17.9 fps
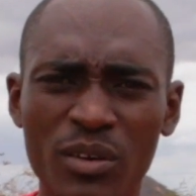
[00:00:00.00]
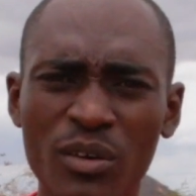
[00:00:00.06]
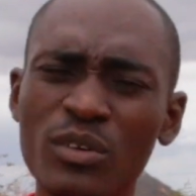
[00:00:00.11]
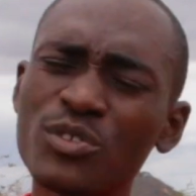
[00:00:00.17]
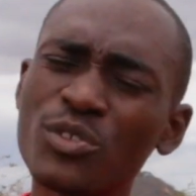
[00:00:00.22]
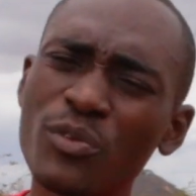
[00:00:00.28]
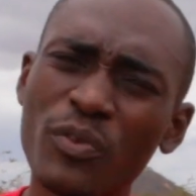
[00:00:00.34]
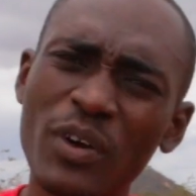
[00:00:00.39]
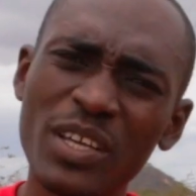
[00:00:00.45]

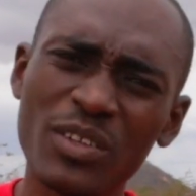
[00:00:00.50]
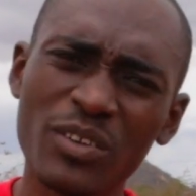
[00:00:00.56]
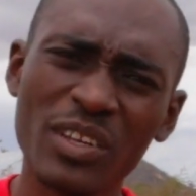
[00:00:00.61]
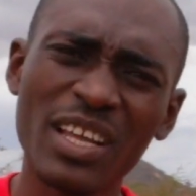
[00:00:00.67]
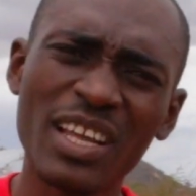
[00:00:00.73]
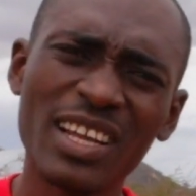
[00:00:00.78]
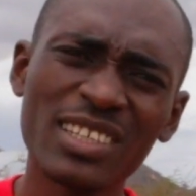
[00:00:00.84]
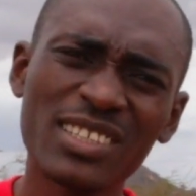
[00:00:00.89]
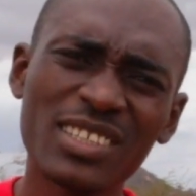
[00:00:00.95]
also find your
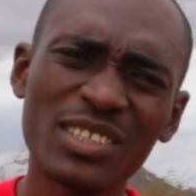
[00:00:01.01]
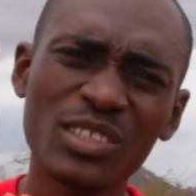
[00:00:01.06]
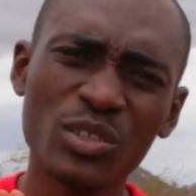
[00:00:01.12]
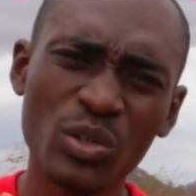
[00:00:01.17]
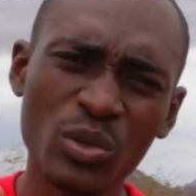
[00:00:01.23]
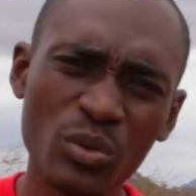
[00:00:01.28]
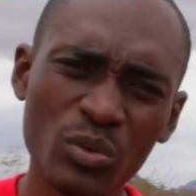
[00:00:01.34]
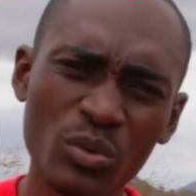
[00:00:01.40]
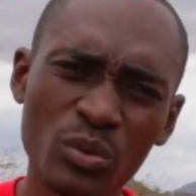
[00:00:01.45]
direction
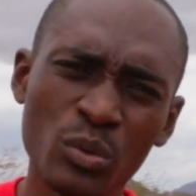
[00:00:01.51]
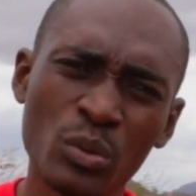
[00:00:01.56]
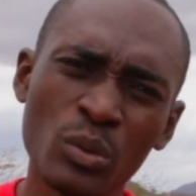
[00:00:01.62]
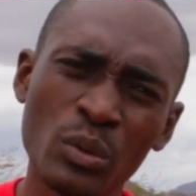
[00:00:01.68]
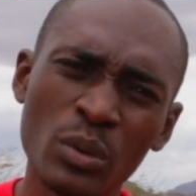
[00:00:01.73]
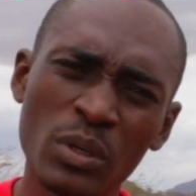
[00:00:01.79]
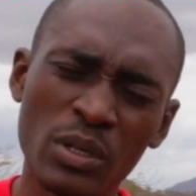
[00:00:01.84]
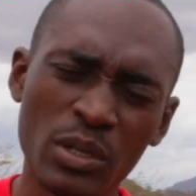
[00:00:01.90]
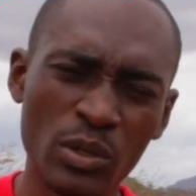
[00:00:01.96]
through
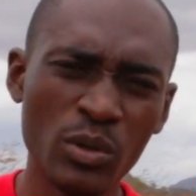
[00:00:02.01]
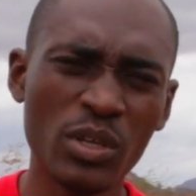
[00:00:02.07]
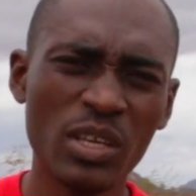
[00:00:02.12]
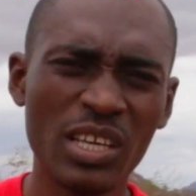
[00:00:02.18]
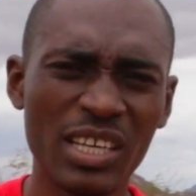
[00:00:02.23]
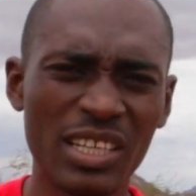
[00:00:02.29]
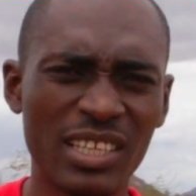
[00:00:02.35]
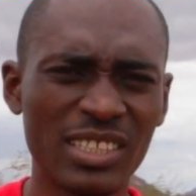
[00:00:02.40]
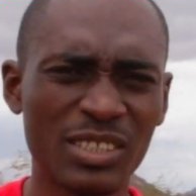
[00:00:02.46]
looking
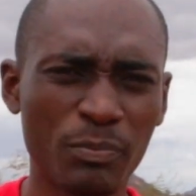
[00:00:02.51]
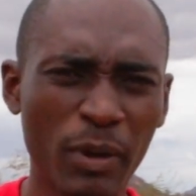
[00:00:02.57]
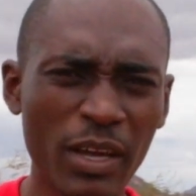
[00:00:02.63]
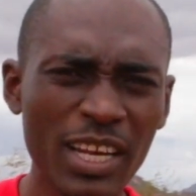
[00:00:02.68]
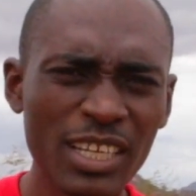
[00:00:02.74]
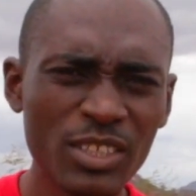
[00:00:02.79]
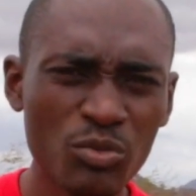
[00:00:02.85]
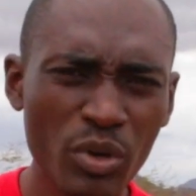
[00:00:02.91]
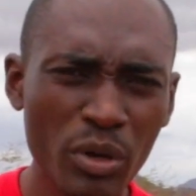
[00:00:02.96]
at the
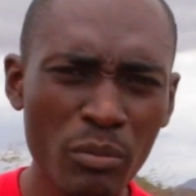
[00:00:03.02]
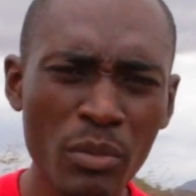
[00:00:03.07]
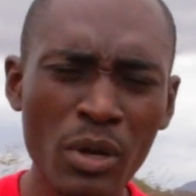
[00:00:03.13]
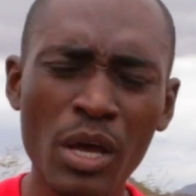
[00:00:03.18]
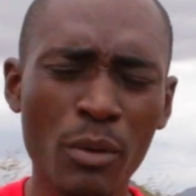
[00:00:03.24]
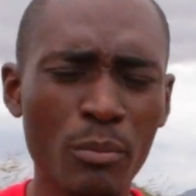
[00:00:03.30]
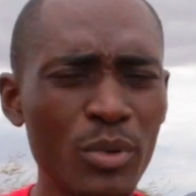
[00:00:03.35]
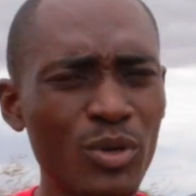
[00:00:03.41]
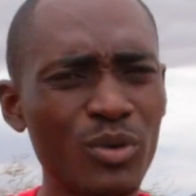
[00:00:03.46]
spider's web,
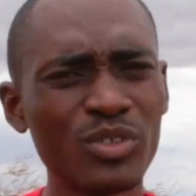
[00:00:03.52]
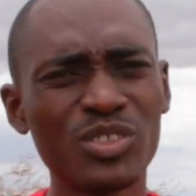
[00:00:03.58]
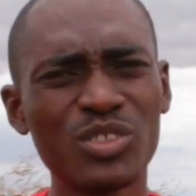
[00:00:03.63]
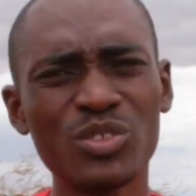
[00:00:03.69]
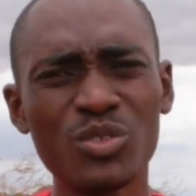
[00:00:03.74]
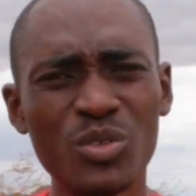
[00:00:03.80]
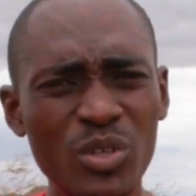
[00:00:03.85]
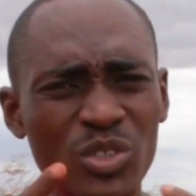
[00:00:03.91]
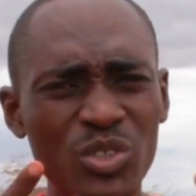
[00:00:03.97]
because you
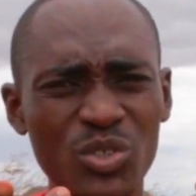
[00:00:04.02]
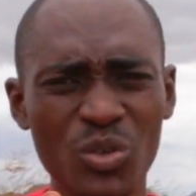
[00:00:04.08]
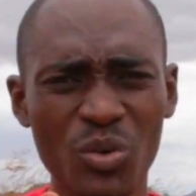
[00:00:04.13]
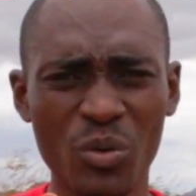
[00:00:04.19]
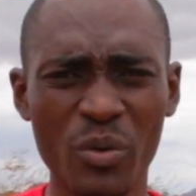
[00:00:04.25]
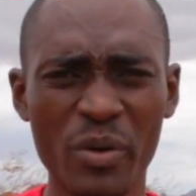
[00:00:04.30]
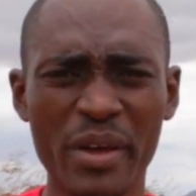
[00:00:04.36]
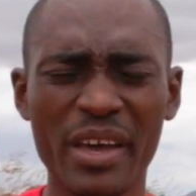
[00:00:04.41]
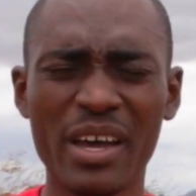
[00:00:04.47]
don't know
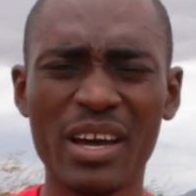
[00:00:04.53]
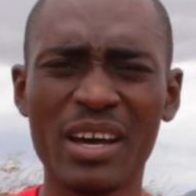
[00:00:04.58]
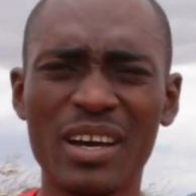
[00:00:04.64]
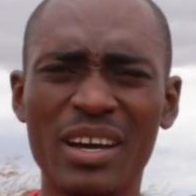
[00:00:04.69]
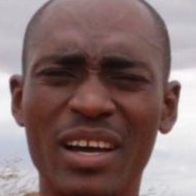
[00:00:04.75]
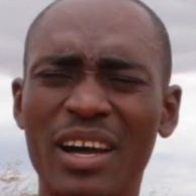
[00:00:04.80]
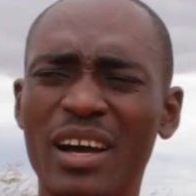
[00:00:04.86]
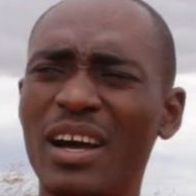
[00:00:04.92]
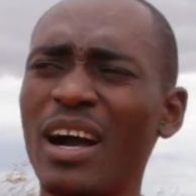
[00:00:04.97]

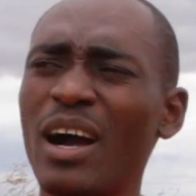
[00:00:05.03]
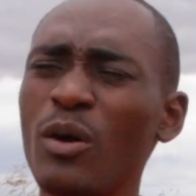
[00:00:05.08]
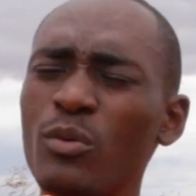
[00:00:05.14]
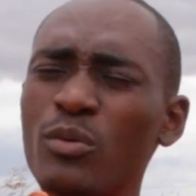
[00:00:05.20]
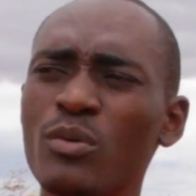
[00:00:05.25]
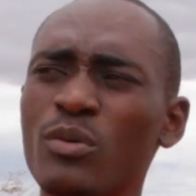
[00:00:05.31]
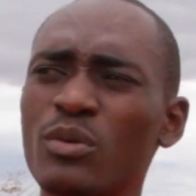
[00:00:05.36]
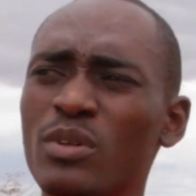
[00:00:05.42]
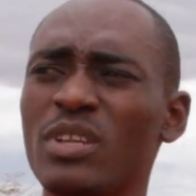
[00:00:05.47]
how
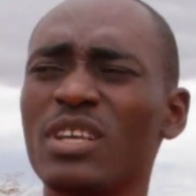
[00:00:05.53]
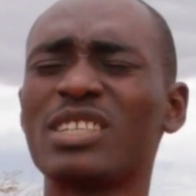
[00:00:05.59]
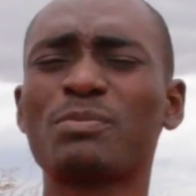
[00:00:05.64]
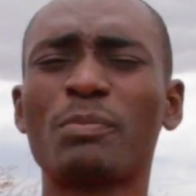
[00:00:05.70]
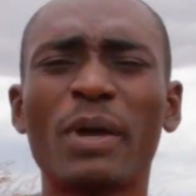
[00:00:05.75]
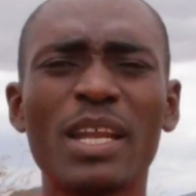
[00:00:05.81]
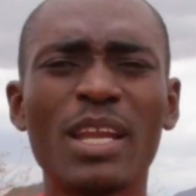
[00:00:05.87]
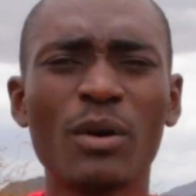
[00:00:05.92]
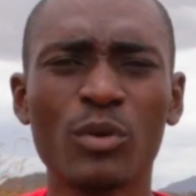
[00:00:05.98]
the
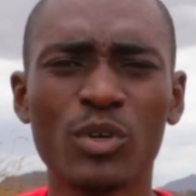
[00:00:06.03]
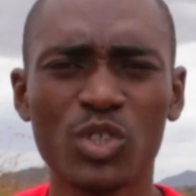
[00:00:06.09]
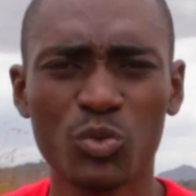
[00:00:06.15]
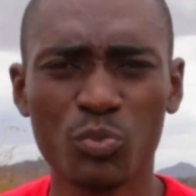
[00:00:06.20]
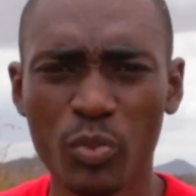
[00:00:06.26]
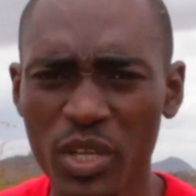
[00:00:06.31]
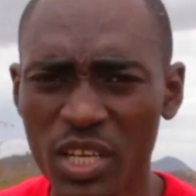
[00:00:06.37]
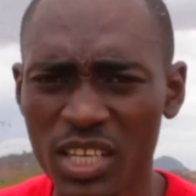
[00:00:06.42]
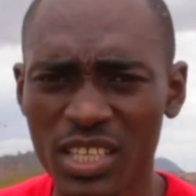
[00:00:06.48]
spider was
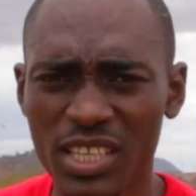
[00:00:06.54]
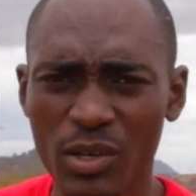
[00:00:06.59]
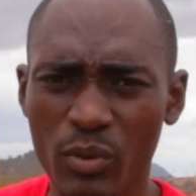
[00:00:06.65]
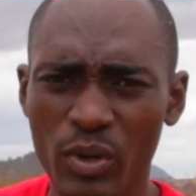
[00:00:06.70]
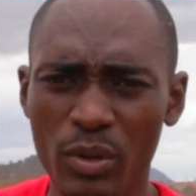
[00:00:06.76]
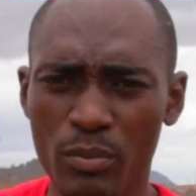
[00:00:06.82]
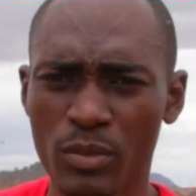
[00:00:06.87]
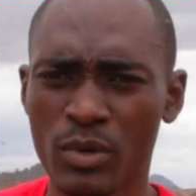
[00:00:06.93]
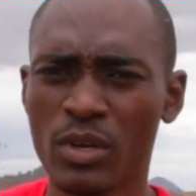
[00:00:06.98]
spinning the
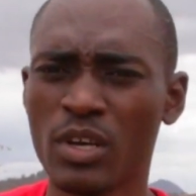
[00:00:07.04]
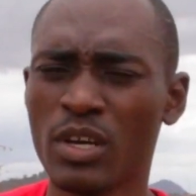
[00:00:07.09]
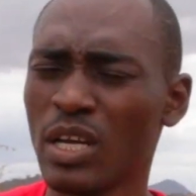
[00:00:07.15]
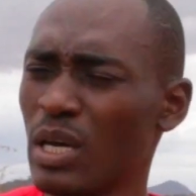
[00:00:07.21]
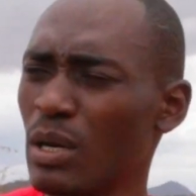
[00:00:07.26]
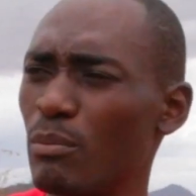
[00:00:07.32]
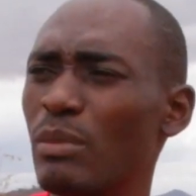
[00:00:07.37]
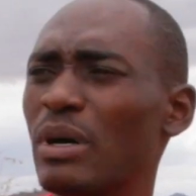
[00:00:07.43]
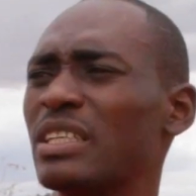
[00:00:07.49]
web.
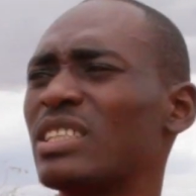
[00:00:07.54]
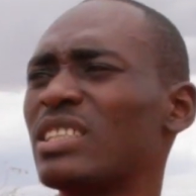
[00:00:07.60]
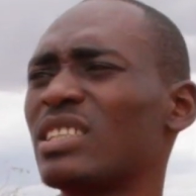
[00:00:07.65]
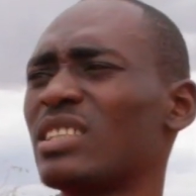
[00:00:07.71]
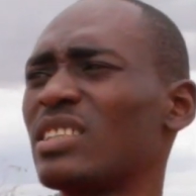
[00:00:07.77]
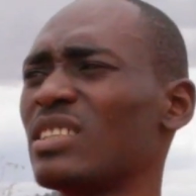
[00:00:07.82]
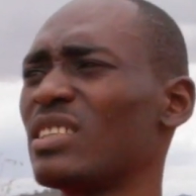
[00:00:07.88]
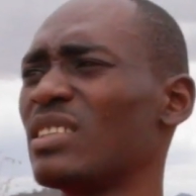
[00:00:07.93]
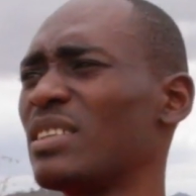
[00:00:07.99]
But
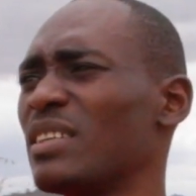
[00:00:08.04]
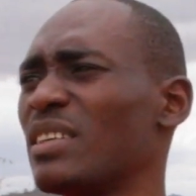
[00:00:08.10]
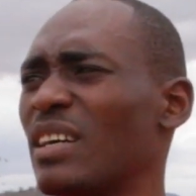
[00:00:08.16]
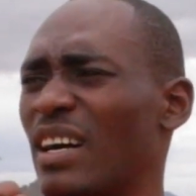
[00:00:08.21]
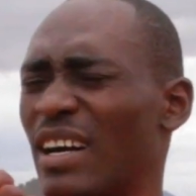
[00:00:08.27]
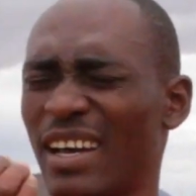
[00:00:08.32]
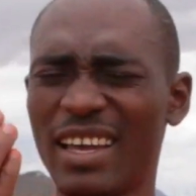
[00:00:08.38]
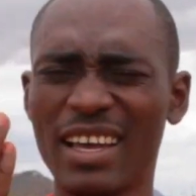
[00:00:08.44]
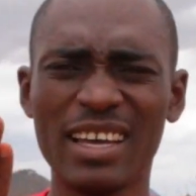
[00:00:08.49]

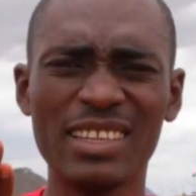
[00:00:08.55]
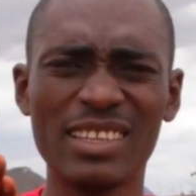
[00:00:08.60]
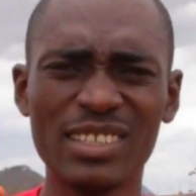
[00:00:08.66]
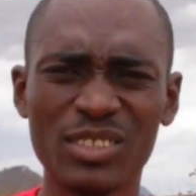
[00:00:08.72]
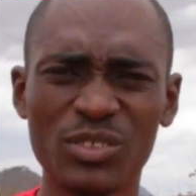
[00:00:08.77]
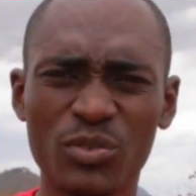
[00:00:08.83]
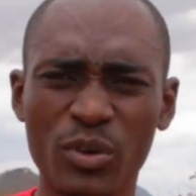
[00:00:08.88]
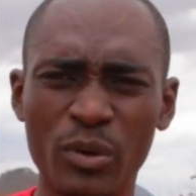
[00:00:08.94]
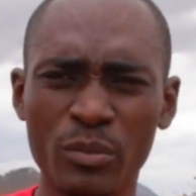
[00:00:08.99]
I heard
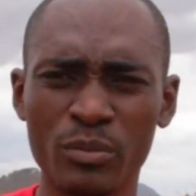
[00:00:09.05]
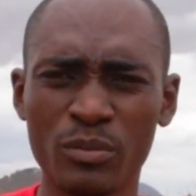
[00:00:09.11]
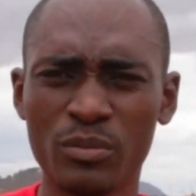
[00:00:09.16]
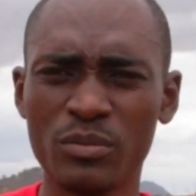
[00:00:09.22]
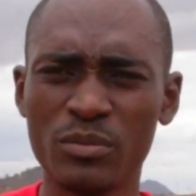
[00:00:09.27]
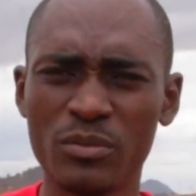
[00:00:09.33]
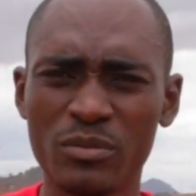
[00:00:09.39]
this from